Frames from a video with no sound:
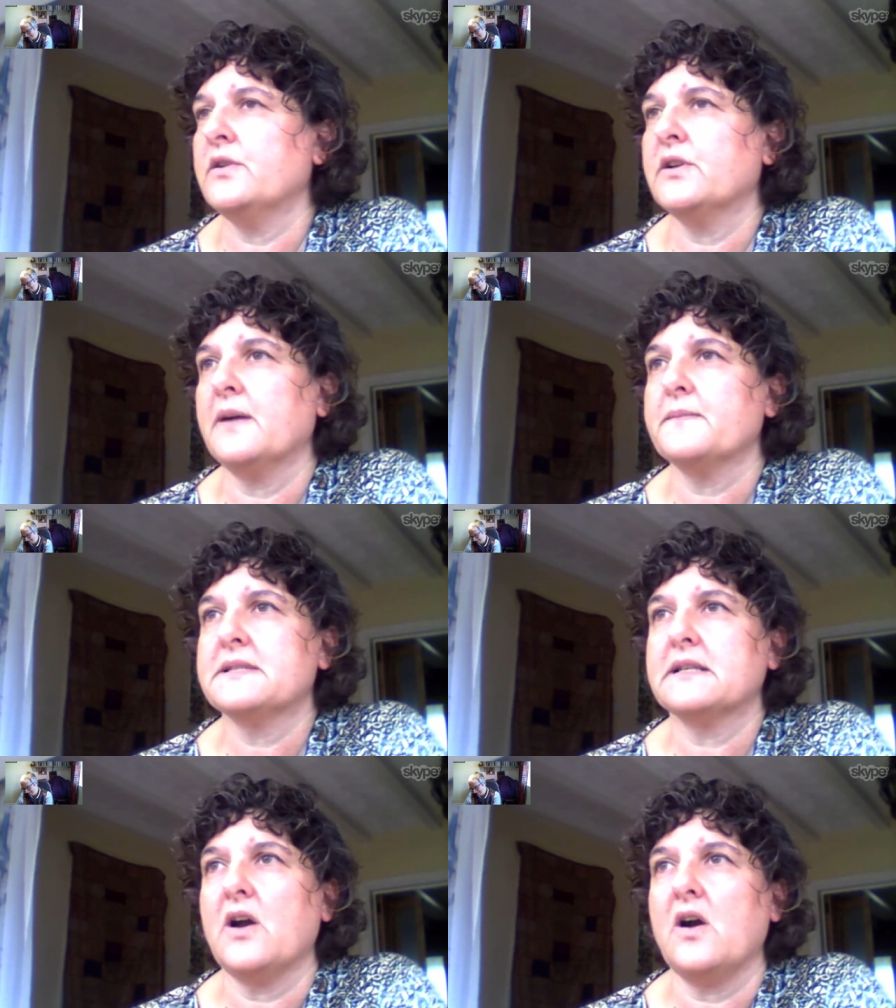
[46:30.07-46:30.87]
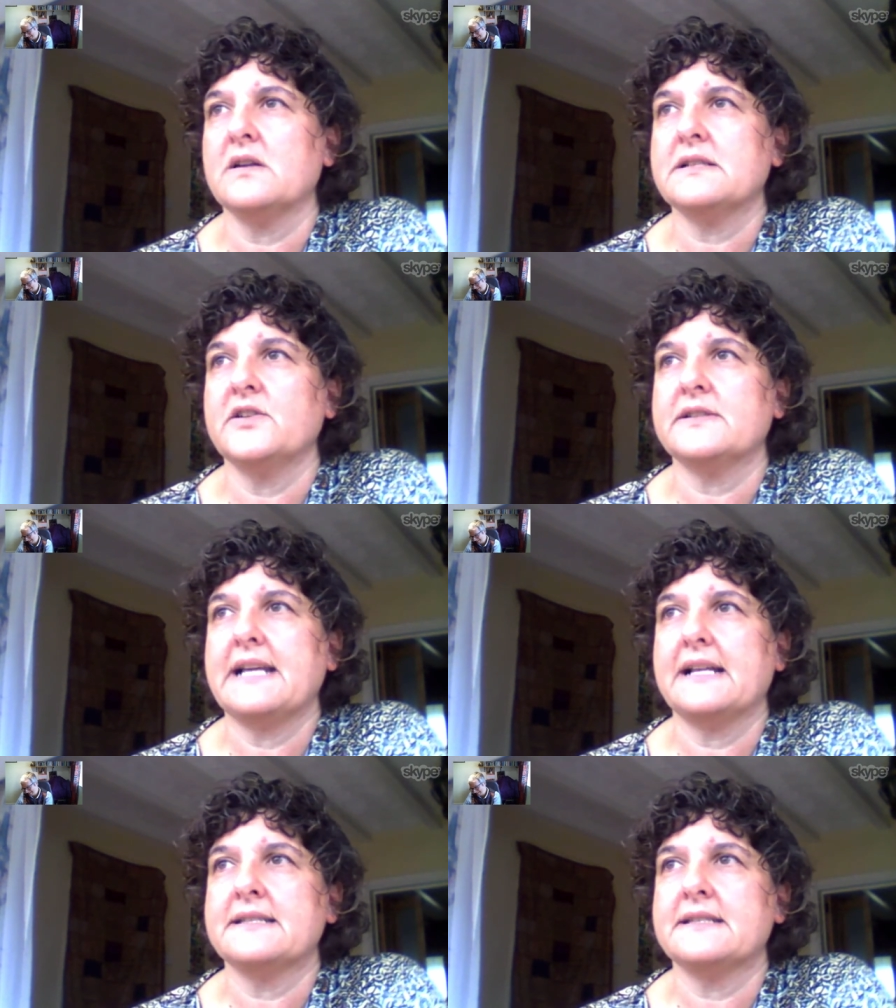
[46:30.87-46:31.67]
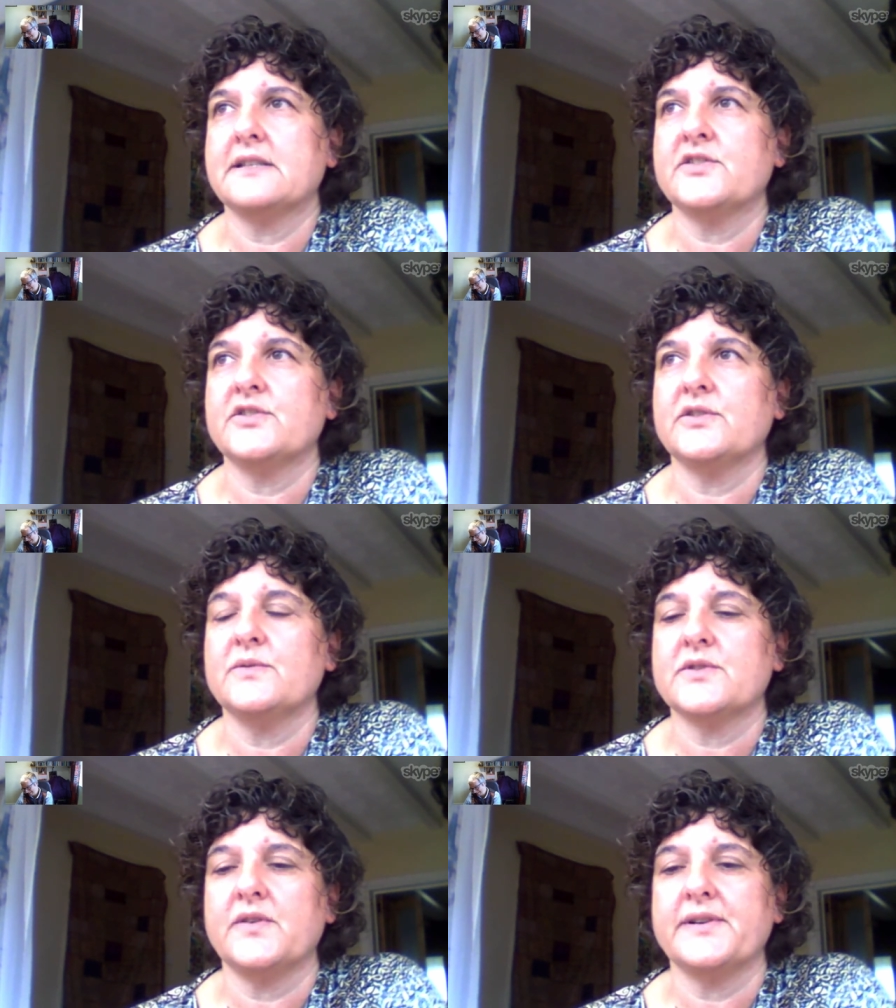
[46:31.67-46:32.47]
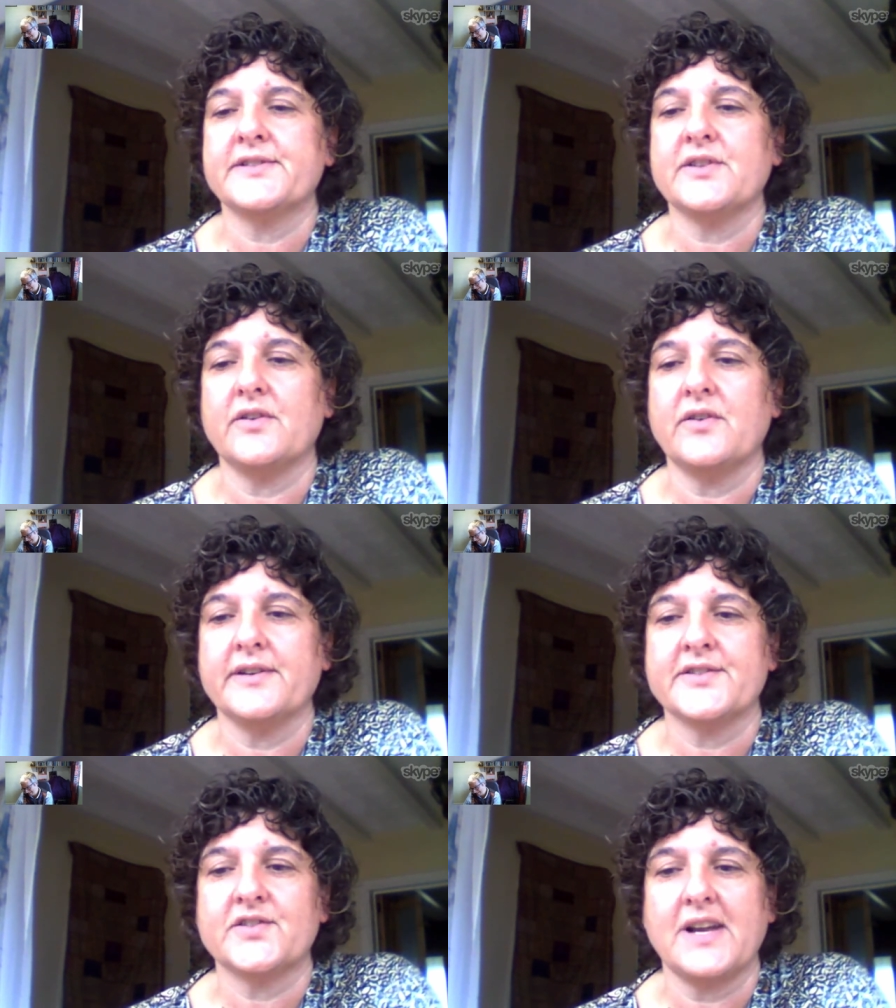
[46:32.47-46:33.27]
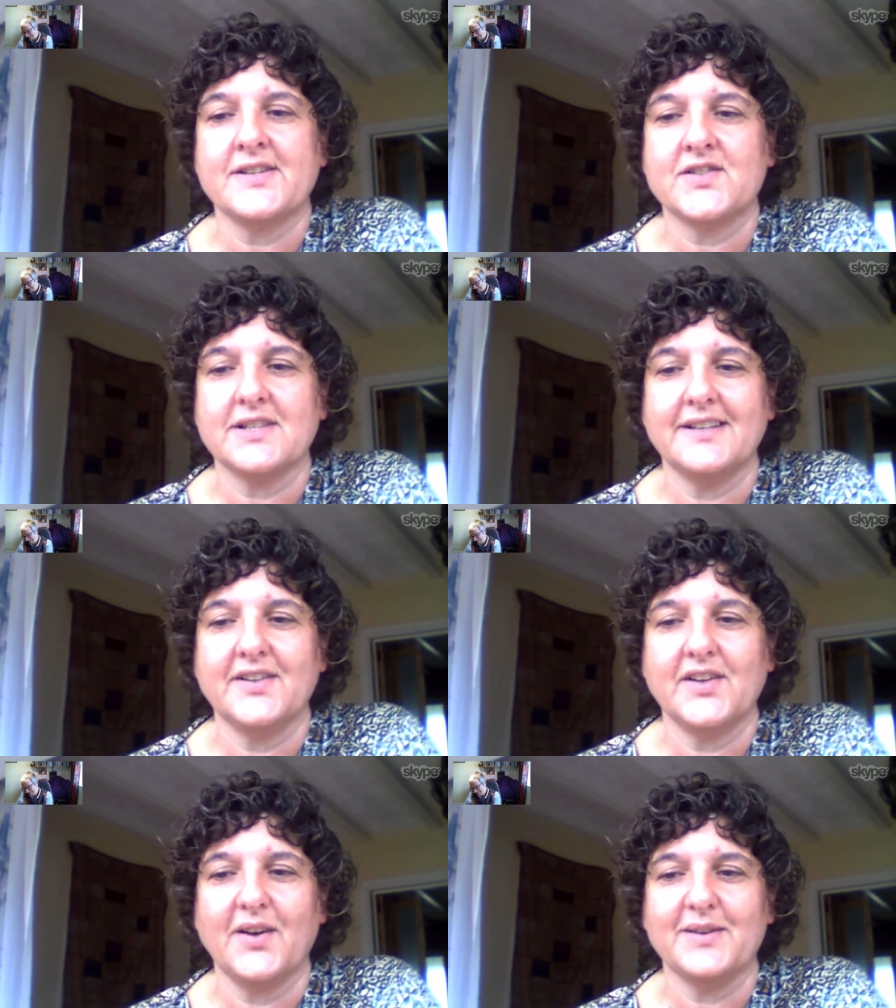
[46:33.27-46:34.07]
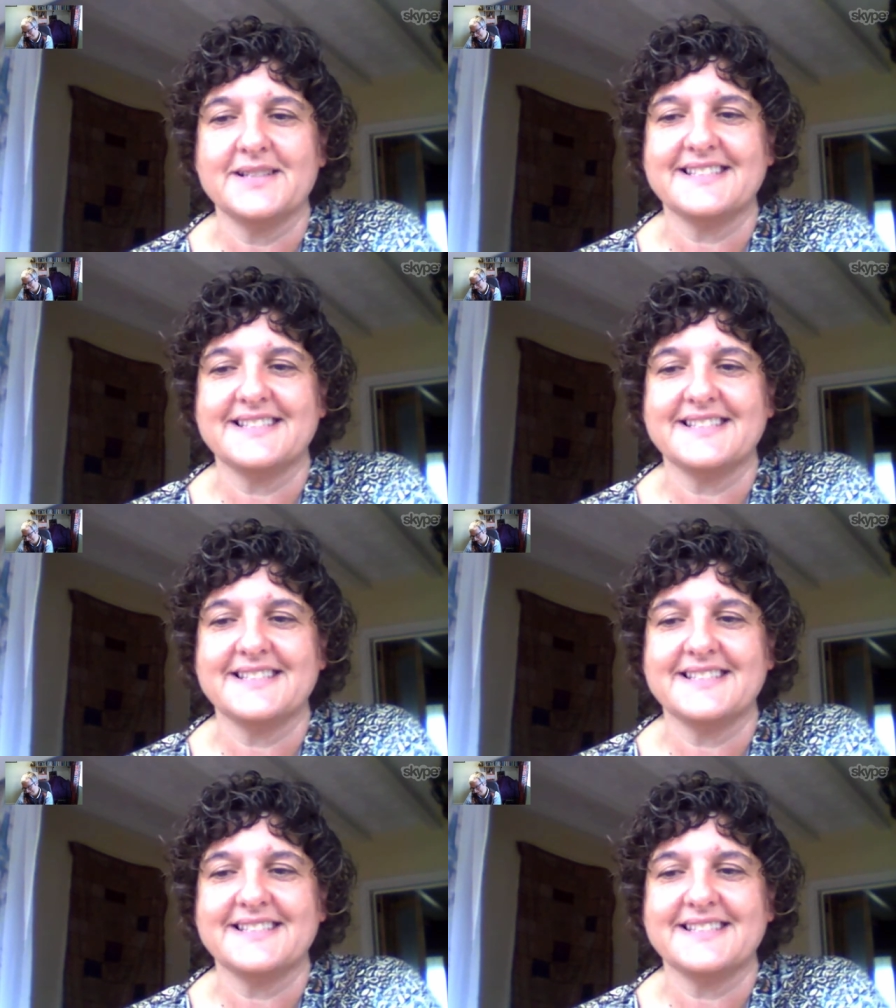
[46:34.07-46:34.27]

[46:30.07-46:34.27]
you can come to God in your dancing shoes or in a, or on a stretcher, you know. It's